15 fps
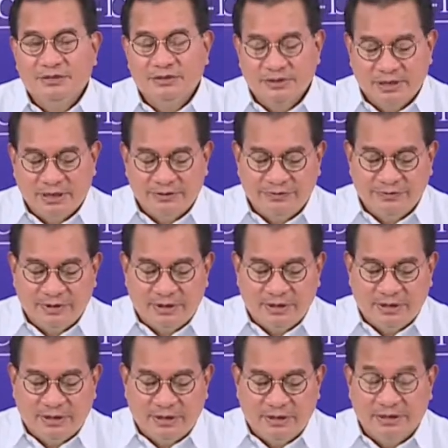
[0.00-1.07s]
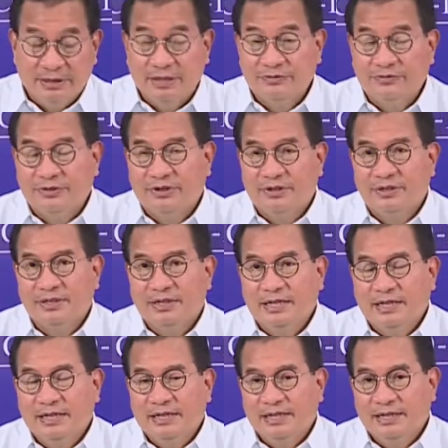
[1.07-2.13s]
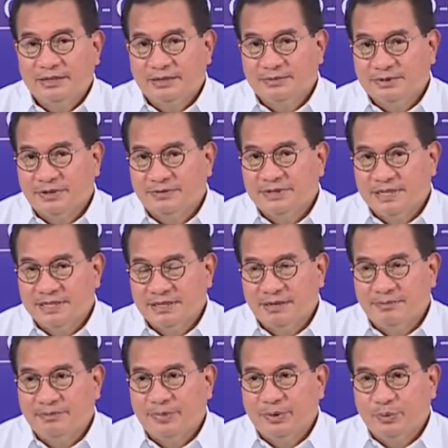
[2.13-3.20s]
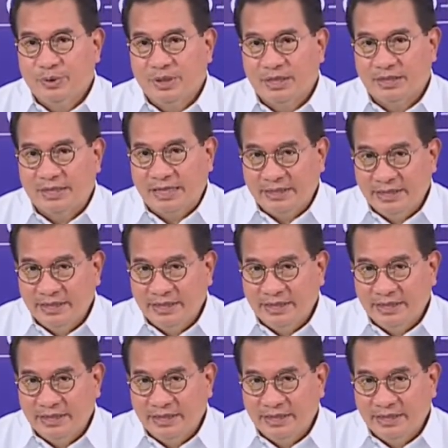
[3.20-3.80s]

So that therefore in terms of system we are